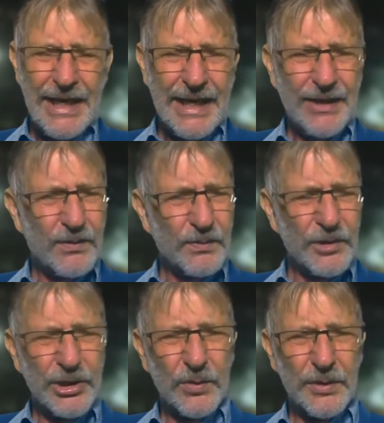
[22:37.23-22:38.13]
And,
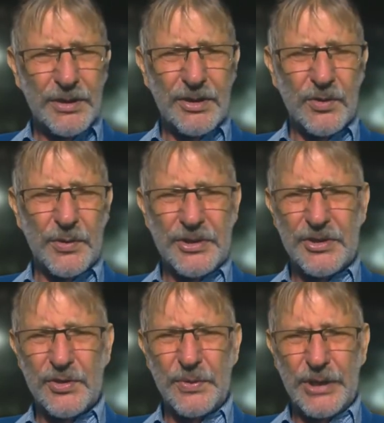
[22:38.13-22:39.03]
you know, one of the
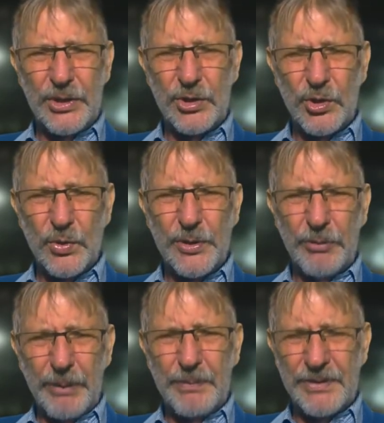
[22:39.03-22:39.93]
questions we need, do we
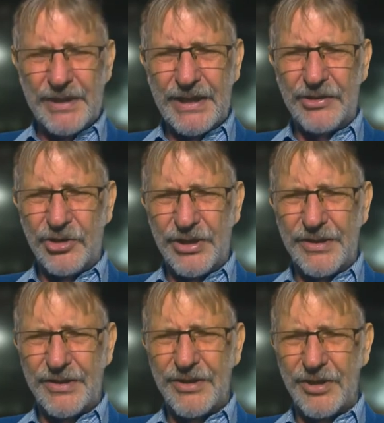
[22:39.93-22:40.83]
represent
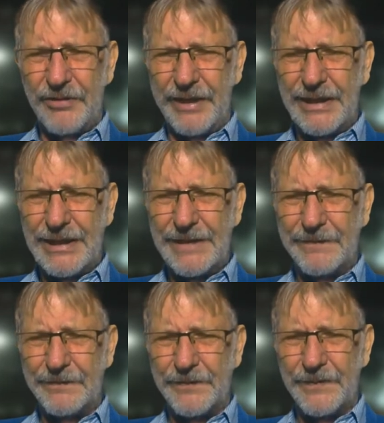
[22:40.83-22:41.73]
Jesus correctly?
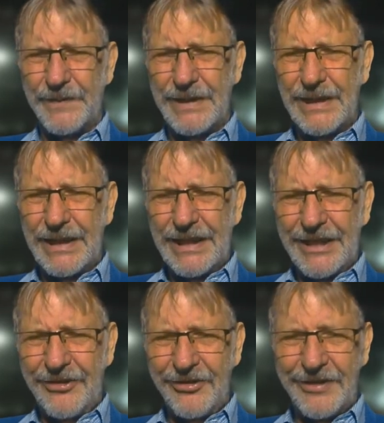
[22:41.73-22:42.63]

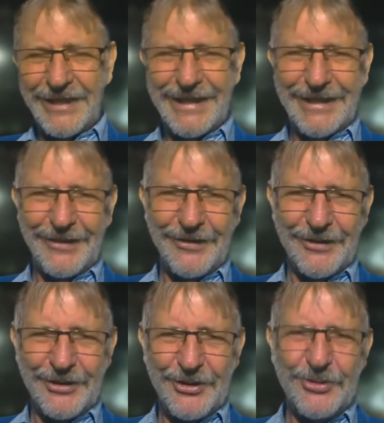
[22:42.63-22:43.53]
You know,
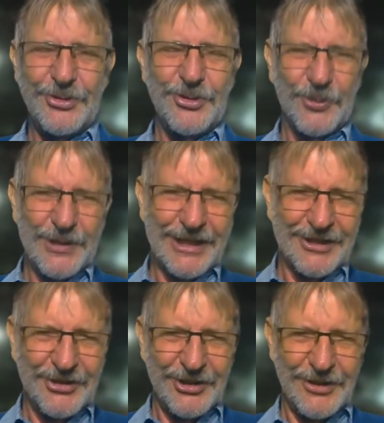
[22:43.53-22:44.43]
do you talk like
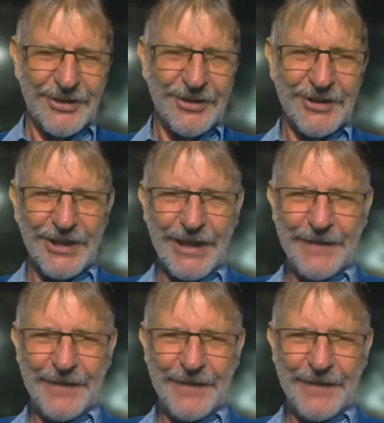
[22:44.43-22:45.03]
Jesus?